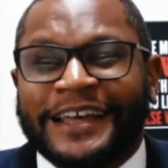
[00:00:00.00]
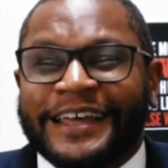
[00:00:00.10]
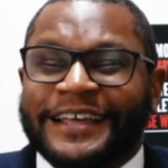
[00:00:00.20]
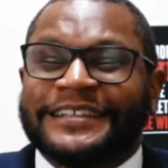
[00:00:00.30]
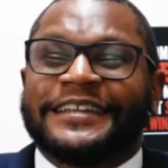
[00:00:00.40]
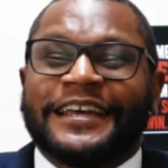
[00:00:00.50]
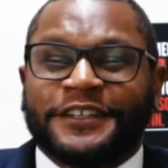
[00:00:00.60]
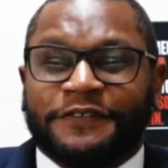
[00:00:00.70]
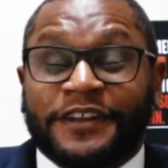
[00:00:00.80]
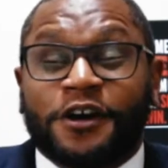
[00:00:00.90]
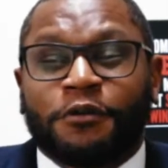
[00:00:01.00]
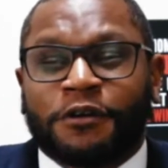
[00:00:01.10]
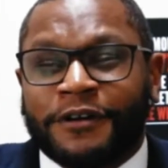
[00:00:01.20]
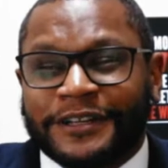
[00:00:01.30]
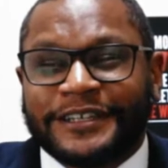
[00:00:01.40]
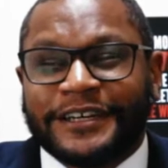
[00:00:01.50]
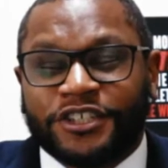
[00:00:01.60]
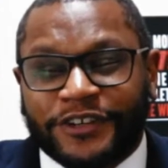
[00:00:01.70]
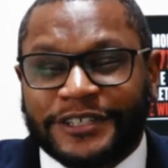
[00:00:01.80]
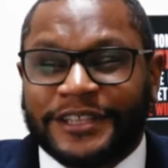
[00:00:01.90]
In today's video, we're going to
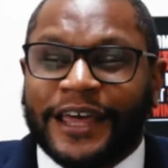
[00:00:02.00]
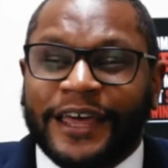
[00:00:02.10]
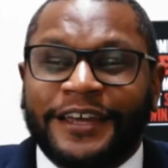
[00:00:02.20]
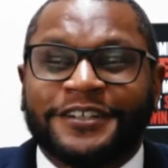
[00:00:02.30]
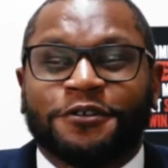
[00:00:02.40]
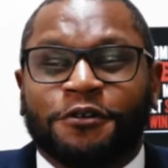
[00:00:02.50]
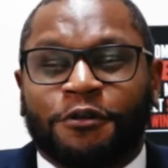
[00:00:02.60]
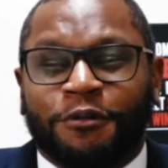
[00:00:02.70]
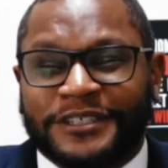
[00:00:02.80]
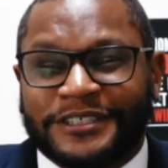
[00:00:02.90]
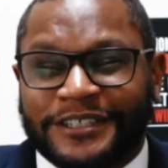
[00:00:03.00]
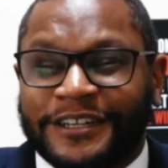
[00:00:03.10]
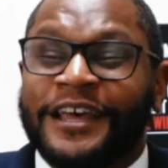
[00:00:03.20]
address the age-old question.